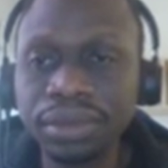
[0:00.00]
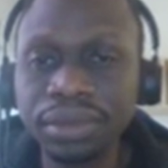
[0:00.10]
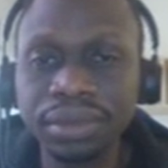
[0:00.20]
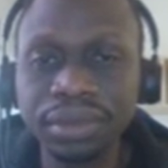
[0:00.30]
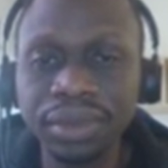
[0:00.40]

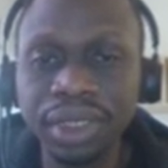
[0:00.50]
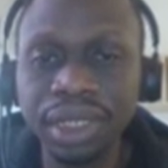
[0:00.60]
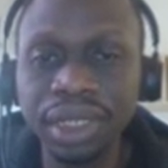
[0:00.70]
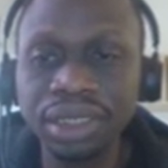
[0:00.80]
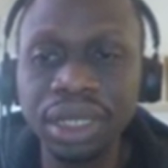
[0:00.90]
Hmm,
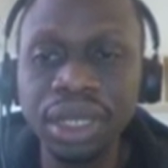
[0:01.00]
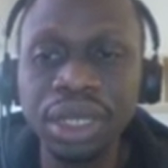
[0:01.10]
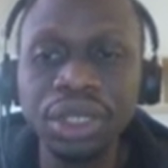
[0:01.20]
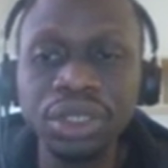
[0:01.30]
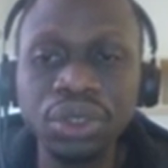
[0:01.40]
nice.
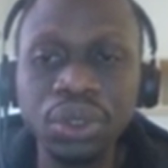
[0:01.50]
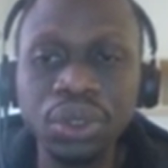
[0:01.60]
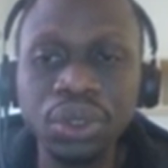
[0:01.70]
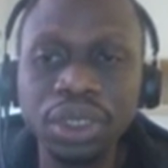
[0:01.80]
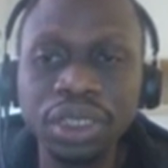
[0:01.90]

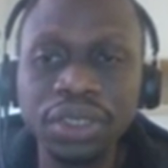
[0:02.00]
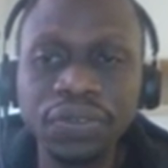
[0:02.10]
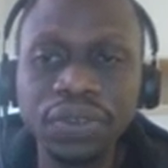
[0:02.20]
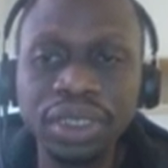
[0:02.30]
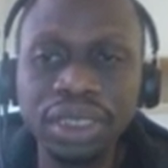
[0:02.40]
So the
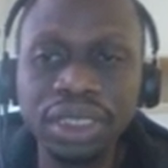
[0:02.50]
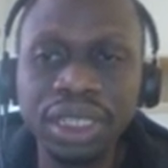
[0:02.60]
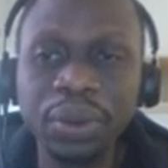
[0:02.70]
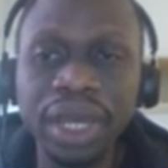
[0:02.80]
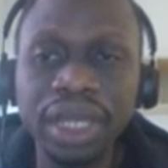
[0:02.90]
first thing
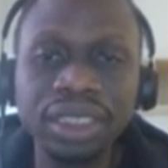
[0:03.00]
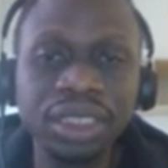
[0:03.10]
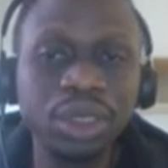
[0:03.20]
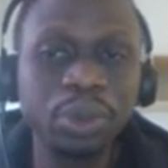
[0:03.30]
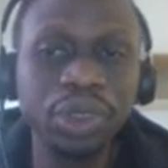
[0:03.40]
that we asked
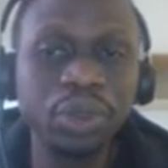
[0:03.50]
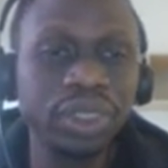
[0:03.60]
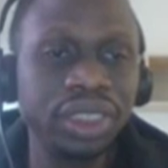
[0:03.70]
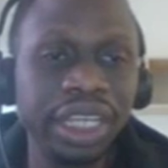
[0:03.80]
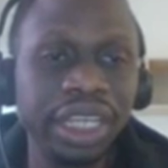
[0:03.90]
it to print
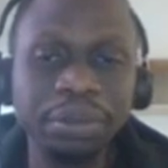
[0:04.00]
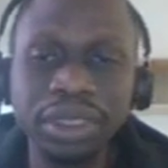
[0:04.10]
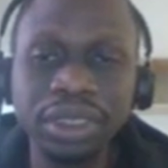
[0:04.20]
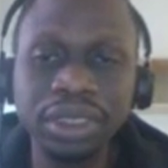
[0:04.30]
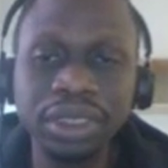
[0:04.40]
was the
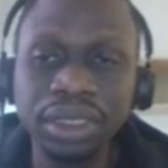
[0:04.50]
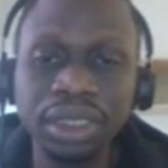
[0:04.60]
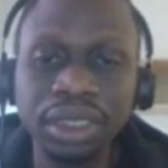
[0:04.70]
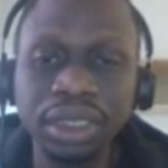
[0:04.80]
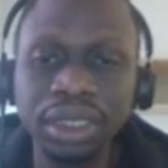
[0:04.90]
names.
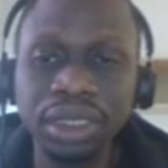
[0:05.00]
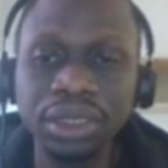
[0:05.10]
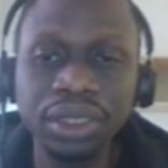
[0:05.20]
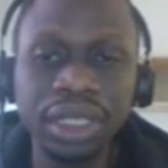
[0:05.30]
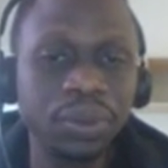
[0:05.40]

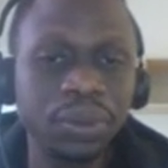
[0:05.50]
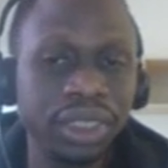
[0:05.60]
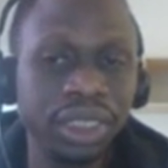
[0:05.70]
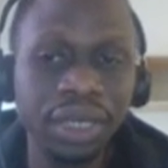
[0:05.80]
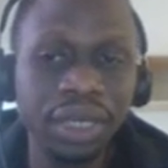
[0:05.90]
So that's
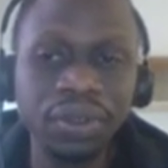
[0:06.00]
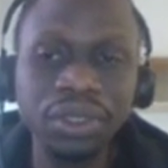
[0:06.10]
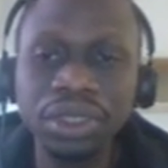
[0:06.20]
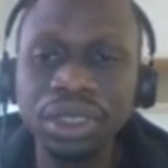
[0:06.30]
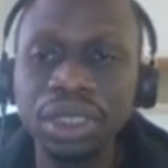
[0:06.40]
what it gave
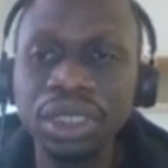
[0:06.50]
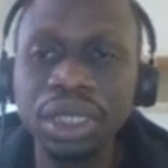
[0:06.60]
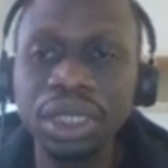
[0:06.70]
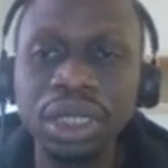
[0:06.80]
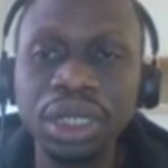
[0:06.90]
us.
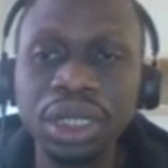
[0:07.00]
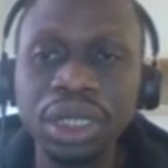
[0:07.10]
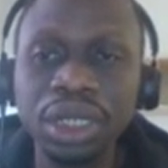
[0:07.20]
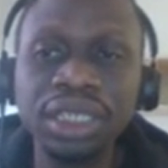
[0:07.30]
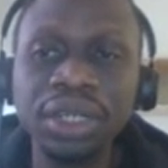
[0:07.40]

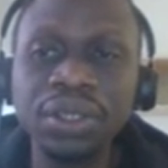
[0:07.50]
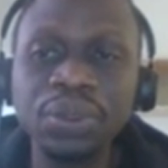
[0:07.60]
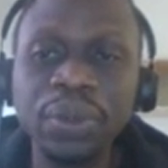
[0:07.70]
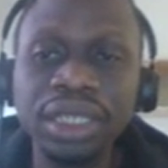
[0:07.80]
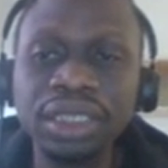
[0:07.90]
Then the second
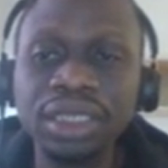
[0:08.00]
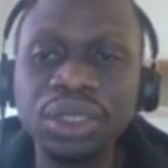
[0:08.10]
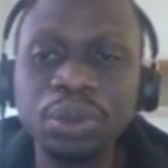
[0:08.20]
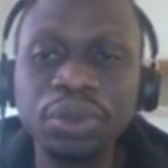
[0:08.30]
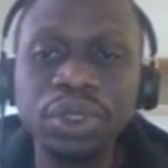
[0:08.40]
thing we asked it
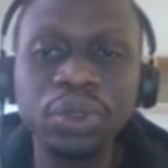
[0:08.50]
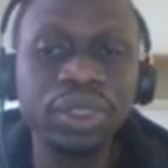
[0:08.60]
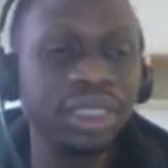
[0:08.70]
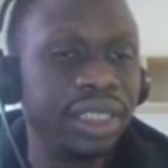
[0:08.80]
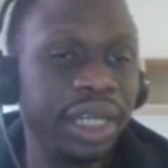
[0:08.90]
to print
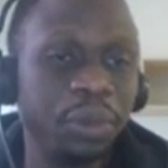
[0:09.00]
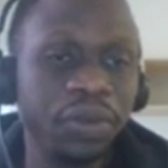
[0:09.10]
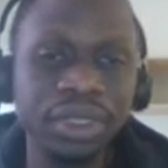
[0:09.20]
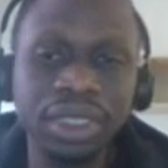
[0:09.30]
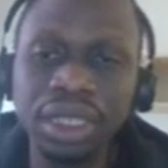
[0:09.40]
was the time
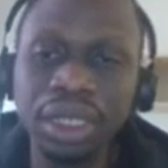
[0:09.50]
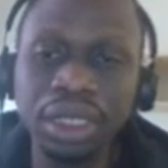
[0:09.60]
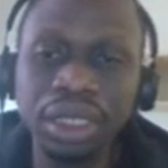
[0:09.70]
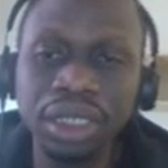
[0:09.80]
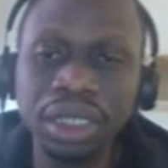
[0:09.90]
of the day.